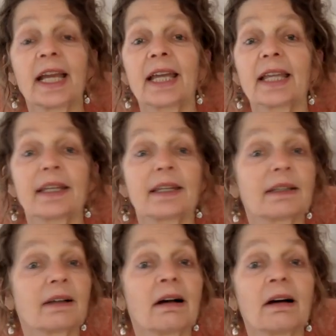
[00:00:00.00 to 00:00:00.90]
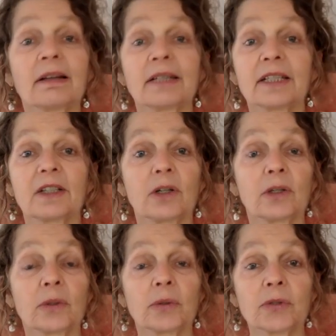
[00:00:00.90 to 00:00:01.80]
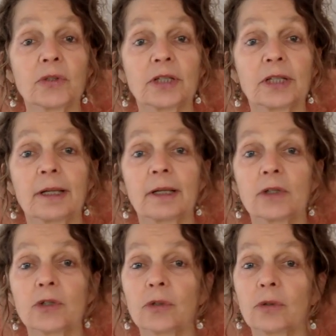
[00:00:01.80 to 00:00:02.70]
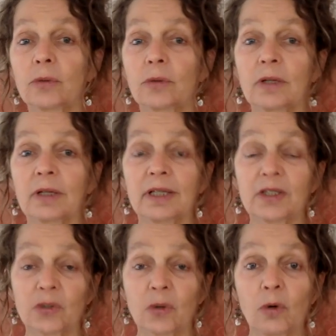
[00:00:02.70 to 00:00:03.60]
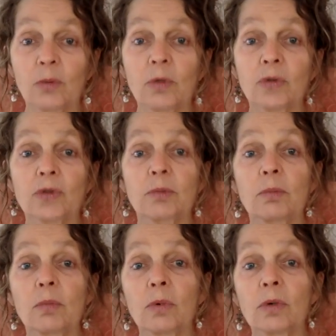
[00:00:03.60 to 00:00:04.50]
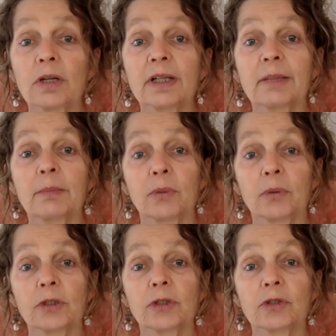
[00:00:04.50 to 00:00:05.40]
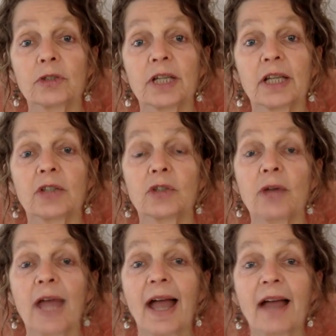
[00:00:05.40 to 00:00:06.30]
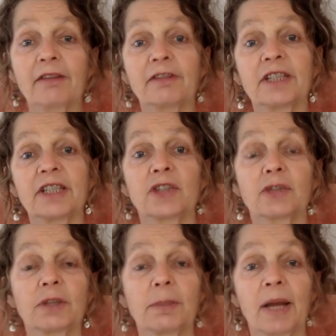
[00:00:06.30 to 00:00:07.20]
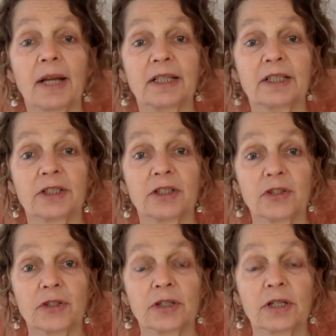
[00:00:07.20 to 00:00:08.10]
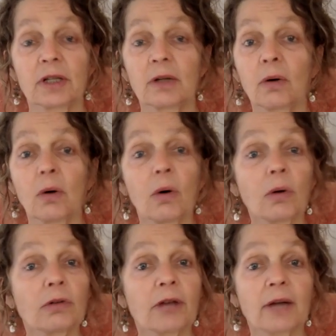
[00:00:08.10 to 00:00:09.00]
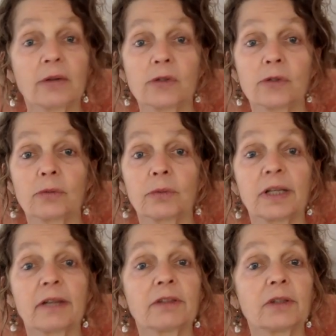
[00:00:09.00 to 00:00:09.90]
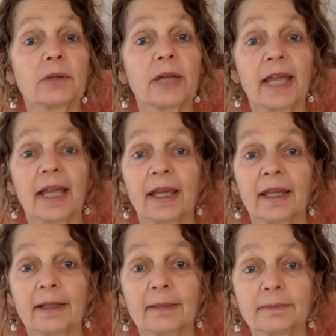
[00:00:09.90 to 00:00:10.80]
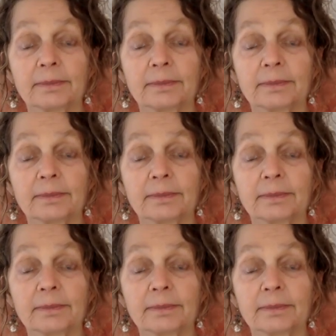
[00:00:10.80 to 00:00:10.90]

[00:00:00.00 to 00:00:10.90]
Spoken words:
and on it goes. So it's almost more important today to have these reminders all around you whenever you can.